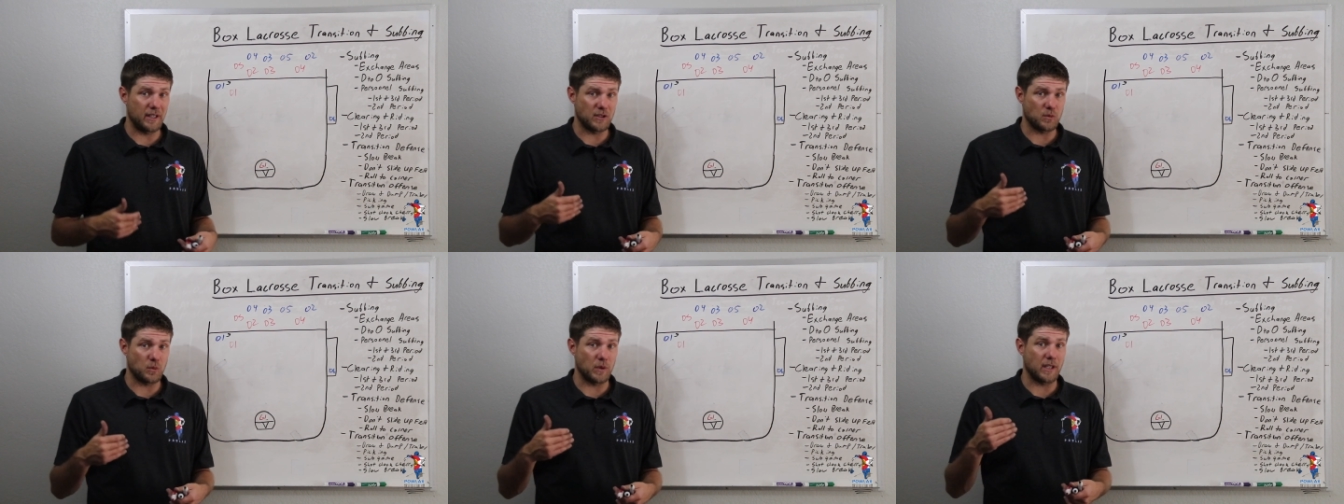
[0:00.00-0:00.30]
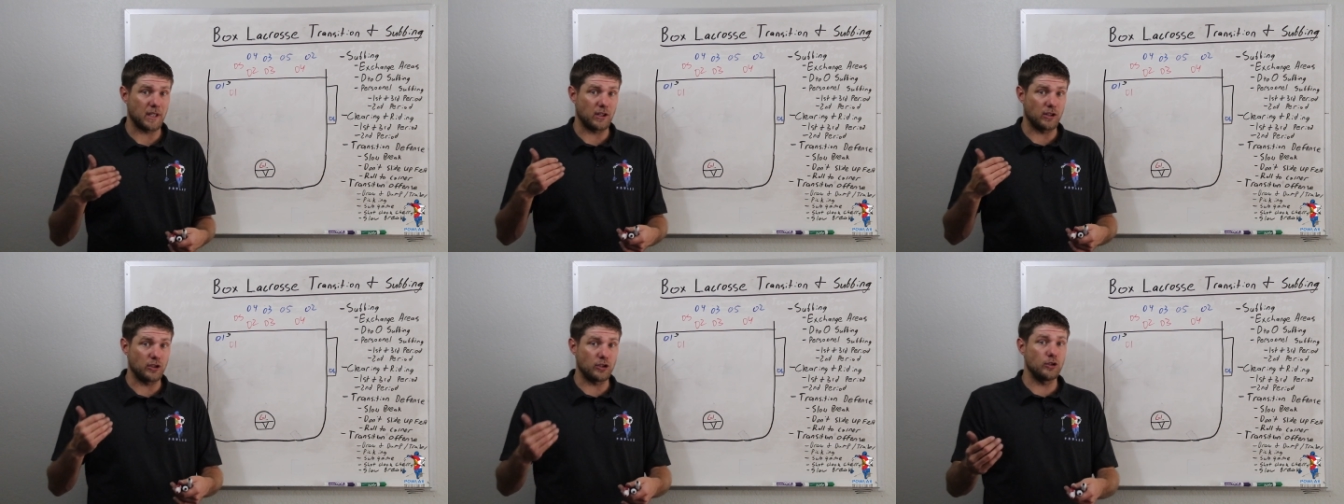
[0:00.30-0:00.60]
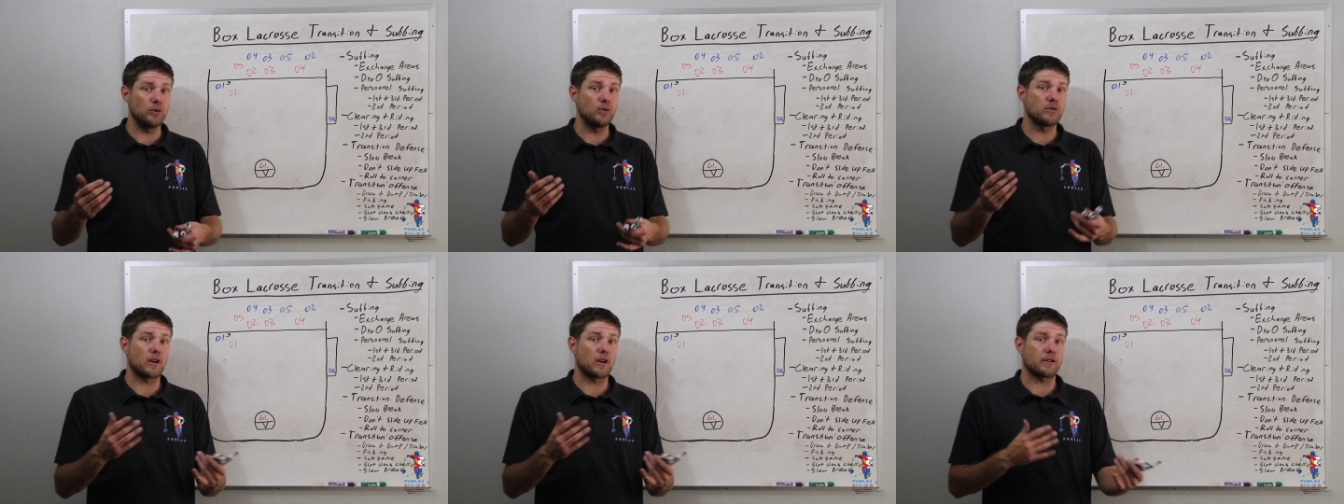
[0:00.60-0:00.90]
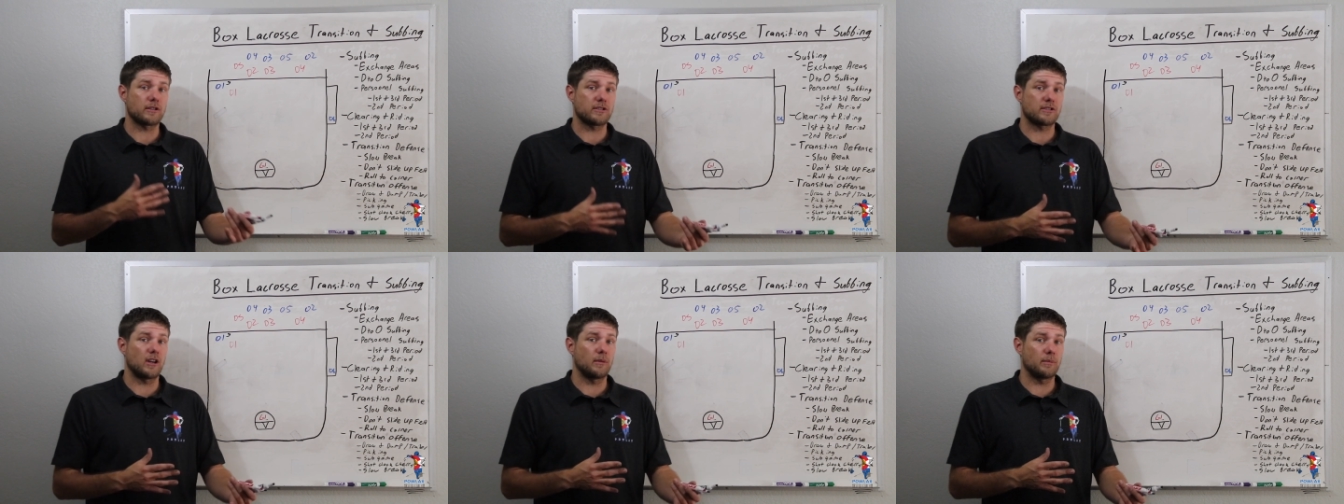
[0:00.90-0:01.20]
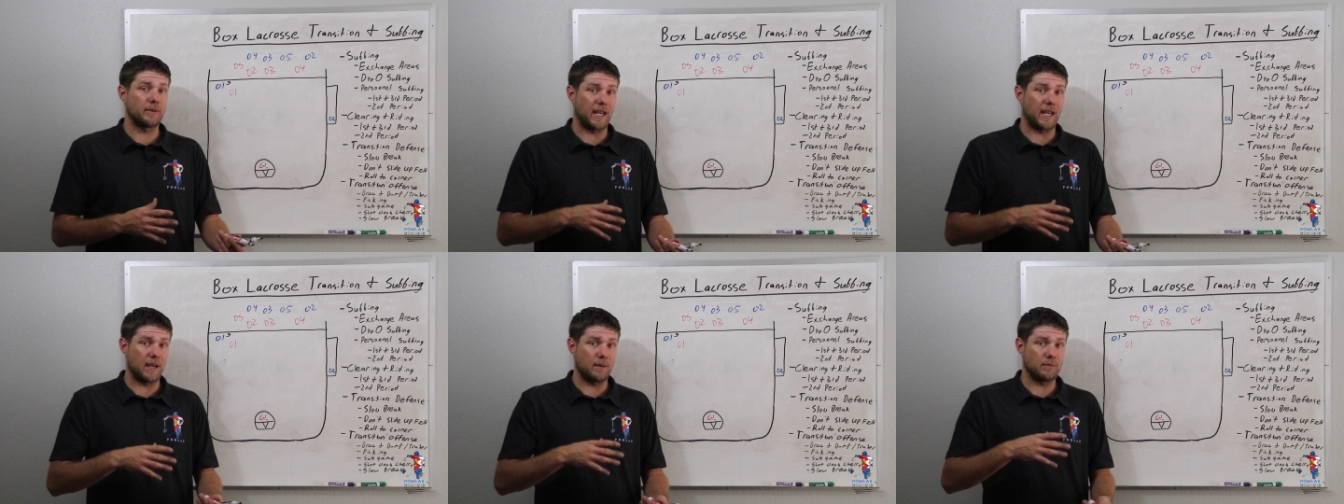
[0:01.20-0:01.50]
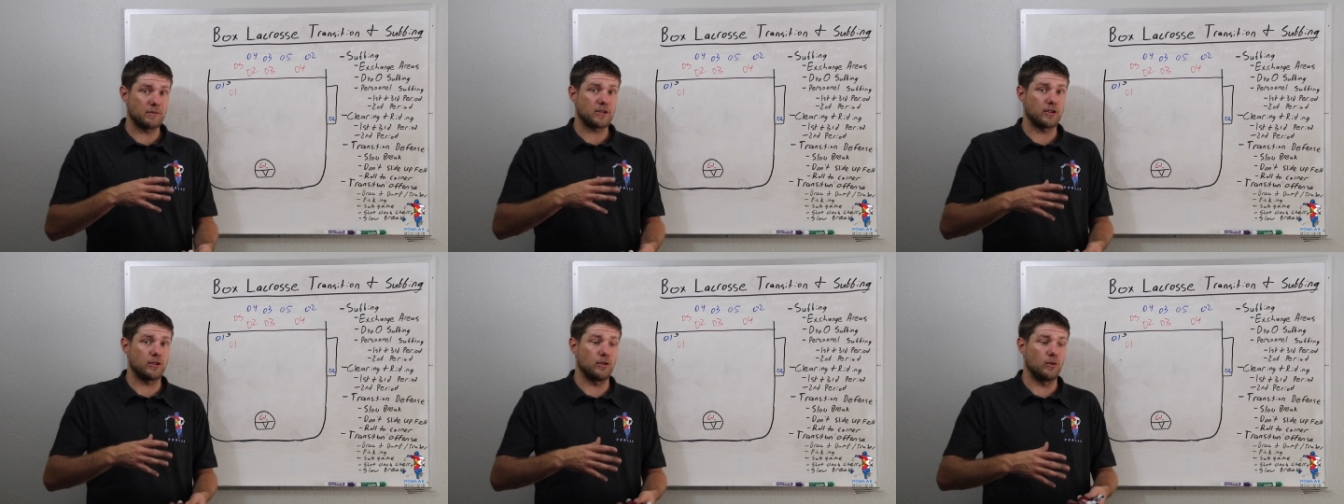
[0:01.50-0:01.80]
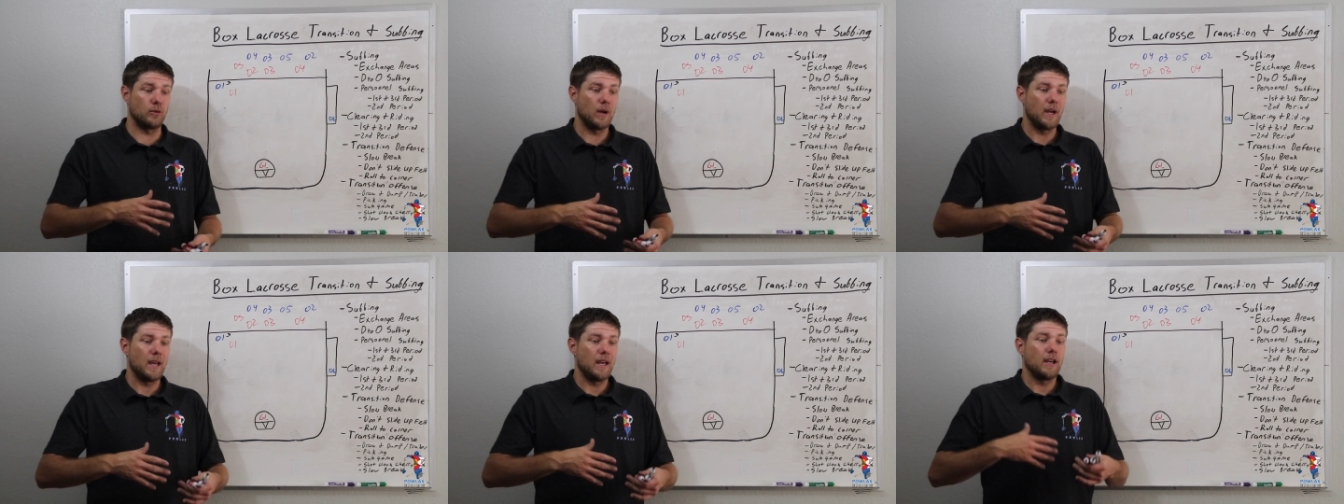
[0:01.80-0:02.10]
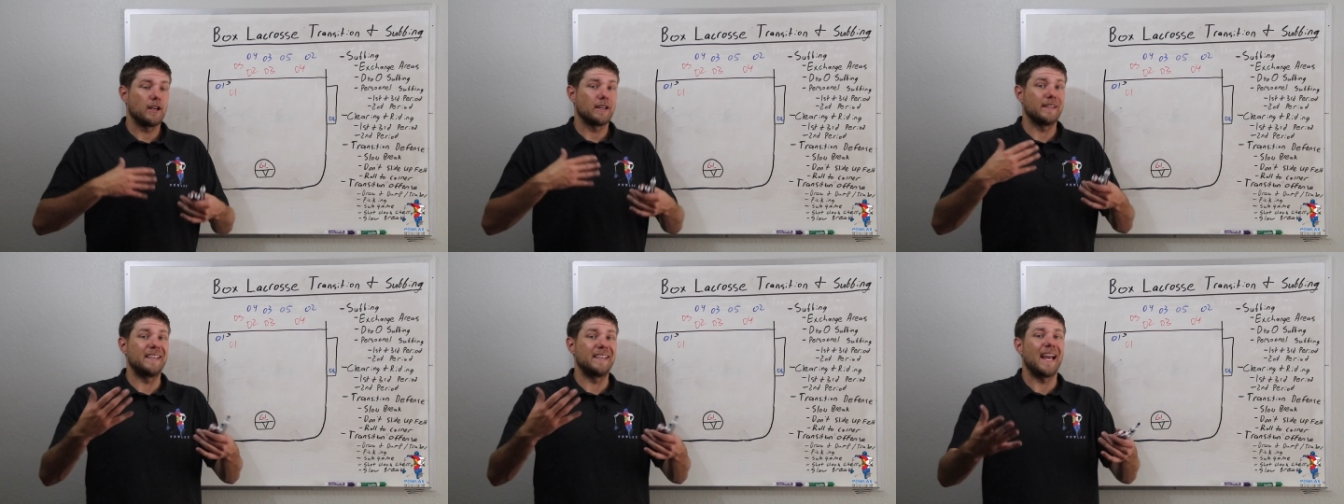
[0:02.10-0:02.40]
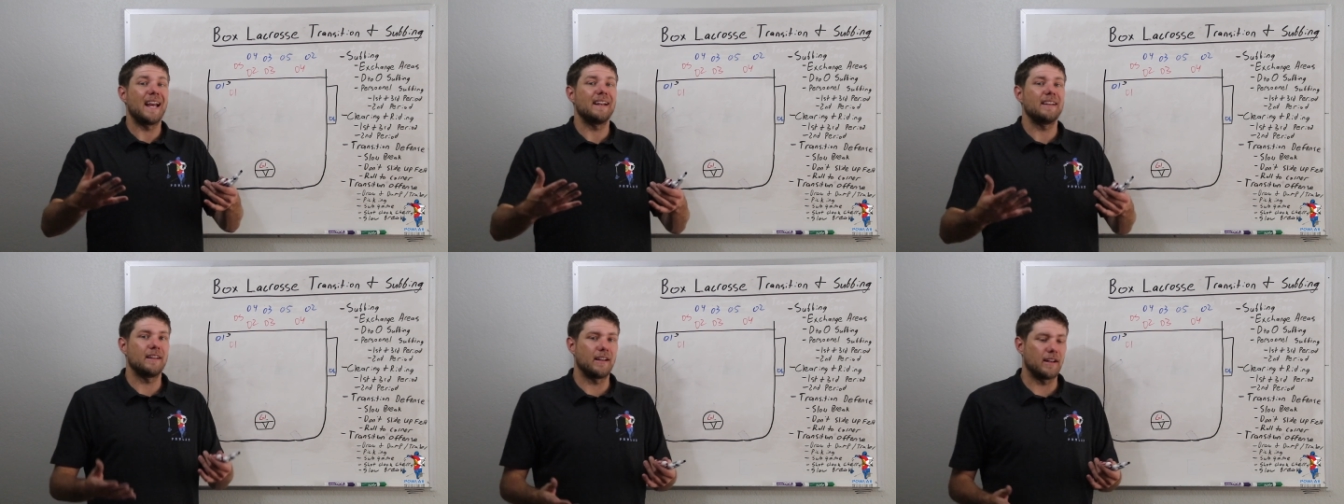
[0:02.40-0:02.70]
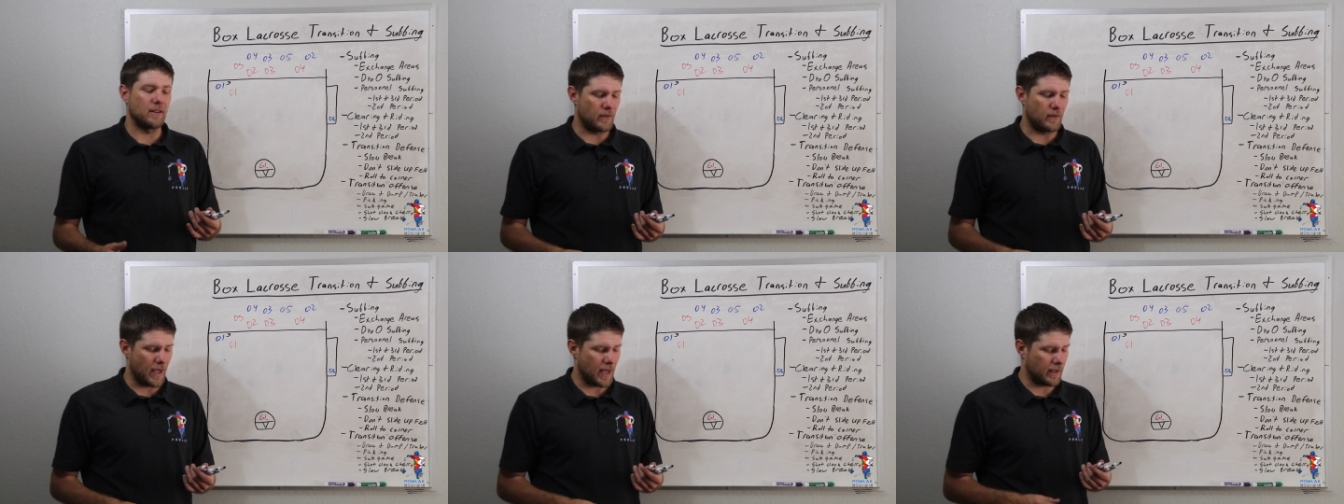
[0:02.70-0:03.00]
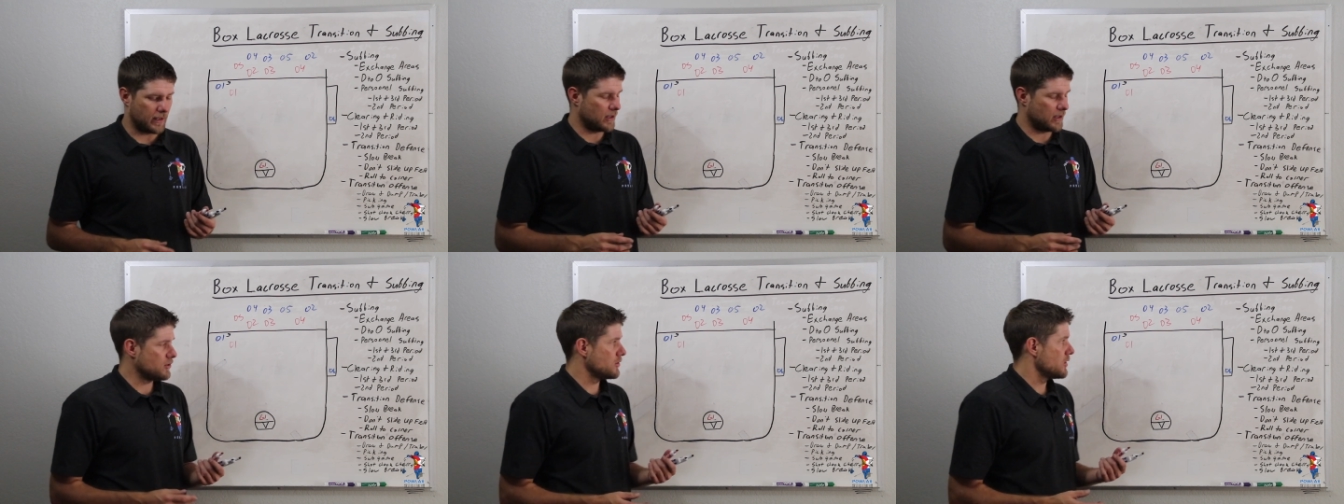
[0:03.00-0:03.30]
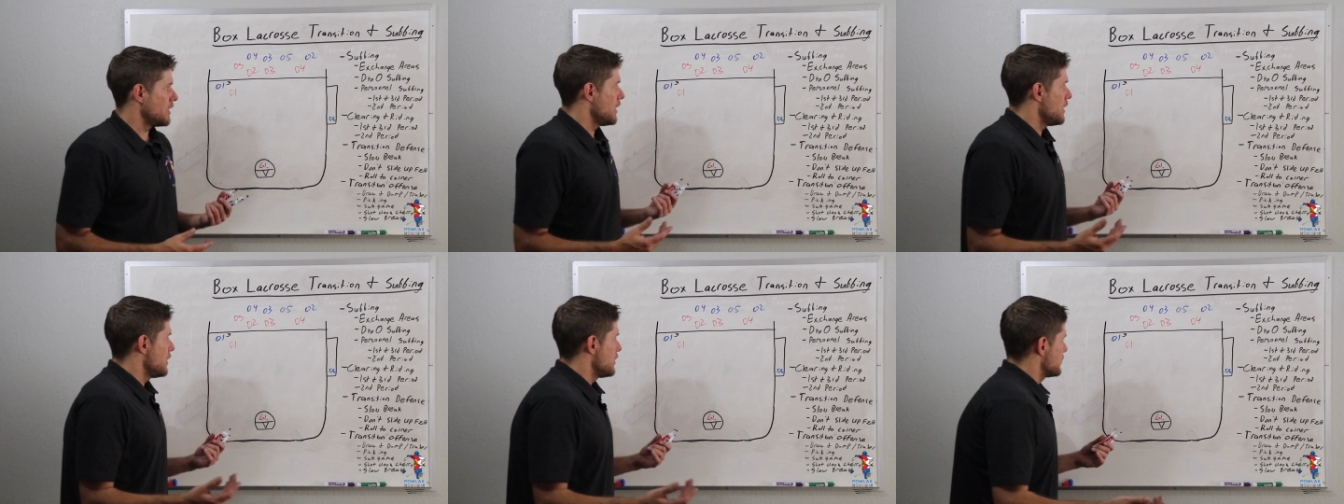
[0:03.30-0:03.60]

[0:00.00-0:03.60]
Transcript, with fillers: is we can use our sub game to gain an advantage.